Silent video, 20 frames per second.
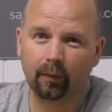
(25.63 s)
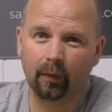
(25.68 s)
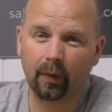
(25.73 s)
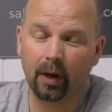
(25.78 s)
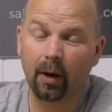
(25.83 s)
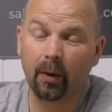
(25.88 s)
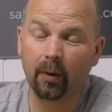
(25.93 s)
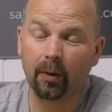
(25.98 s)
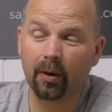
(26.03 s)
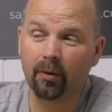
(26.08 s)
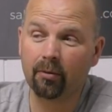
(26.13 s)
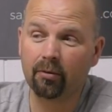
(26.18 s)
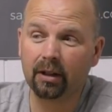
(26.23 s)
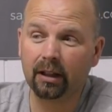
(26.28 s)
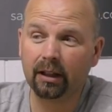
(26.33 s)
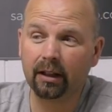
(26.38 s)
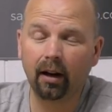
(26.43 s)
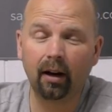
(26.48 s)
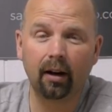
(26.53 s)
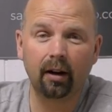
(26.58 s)
Now there
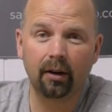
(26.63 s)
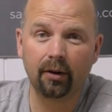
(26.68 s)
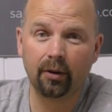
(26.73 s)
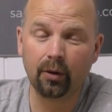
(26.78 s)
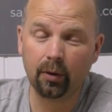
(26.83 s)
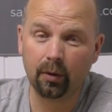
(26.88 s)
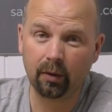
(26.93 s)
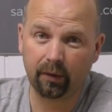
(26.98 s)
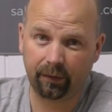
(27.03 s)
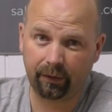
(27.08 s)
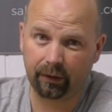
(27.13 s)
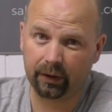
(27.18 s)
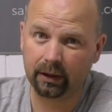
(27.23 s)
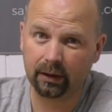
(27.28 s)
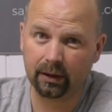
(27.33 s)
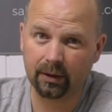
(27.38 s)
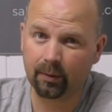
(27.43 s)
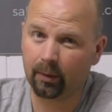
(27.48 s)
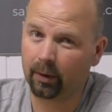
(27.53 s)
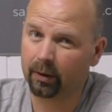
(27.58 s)
really are no
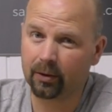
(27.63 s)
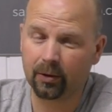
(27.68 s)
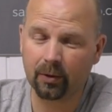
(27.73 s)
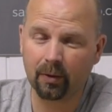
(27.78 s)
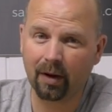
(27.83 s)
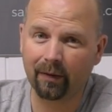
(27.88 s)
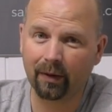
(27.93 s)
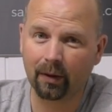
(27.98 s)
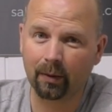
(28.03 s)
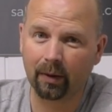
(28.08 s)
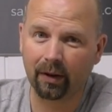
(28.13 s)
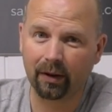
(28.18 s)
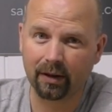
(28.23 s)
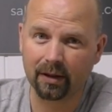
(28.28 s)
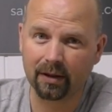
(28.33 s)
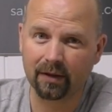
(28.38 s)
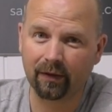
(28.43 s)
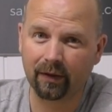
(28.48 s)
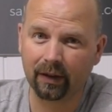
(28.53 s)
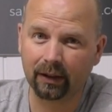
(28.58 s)
frills whatsoever with
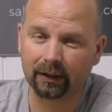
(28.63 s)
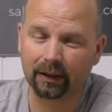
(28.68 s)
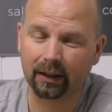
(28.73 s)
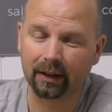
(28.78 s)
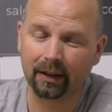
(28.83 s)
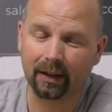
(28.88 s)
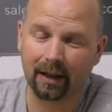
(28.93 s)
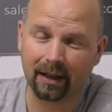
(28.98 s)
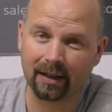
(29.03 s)
this filter.